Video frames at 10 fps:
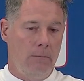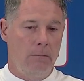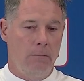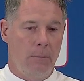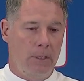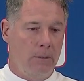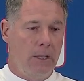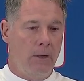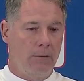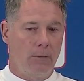But
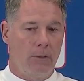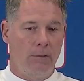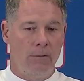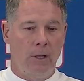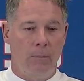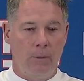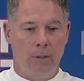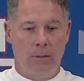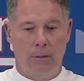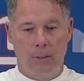they also are
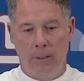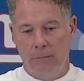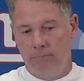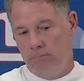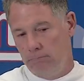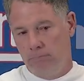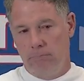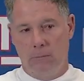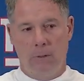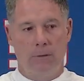developing. And
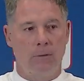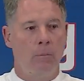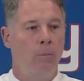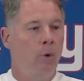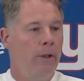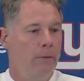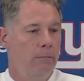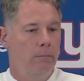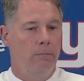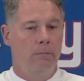at some point,
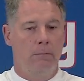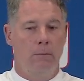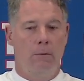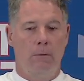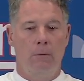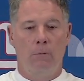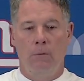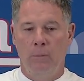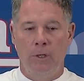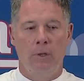
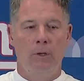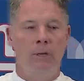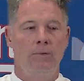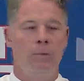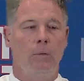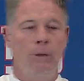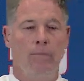we'll be good enough to win.